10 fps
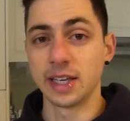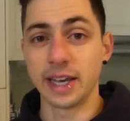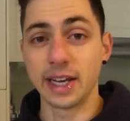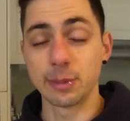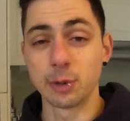
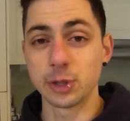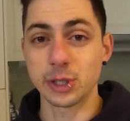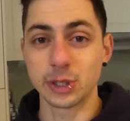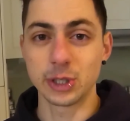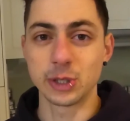I'm also
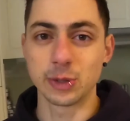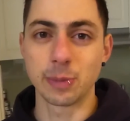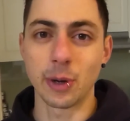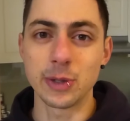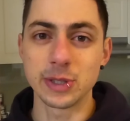going to do a
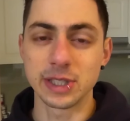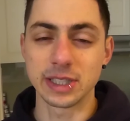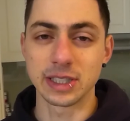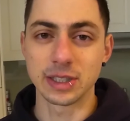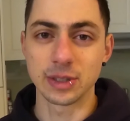
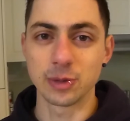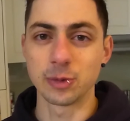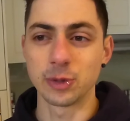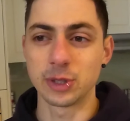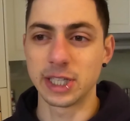posing
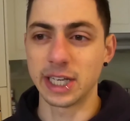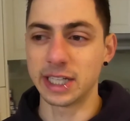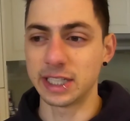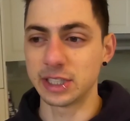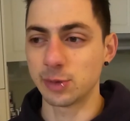
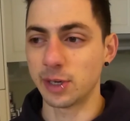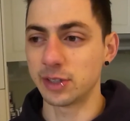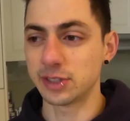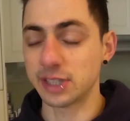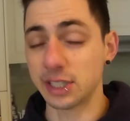routine as well.
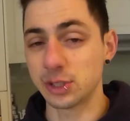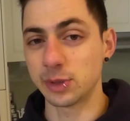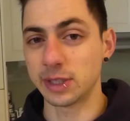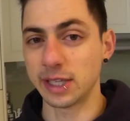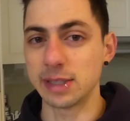Start
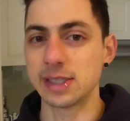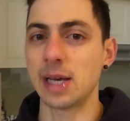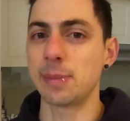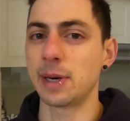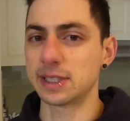doing that,
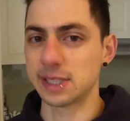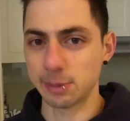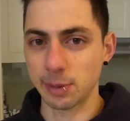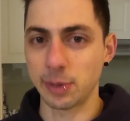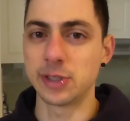start practicing
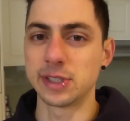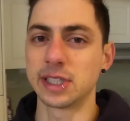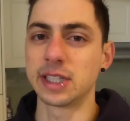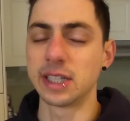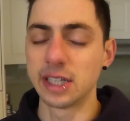my
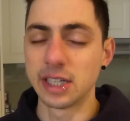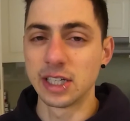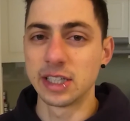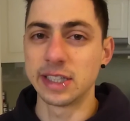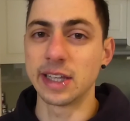posing
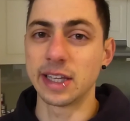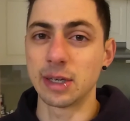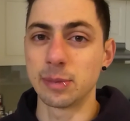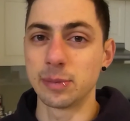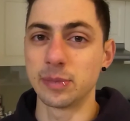now that
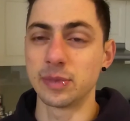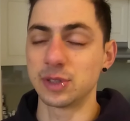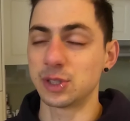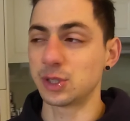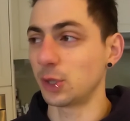I'm
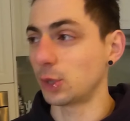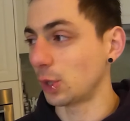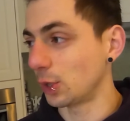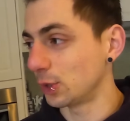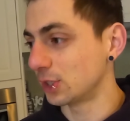so
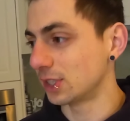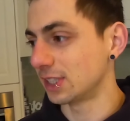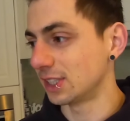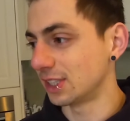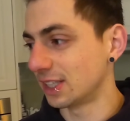close,
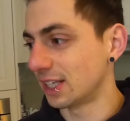and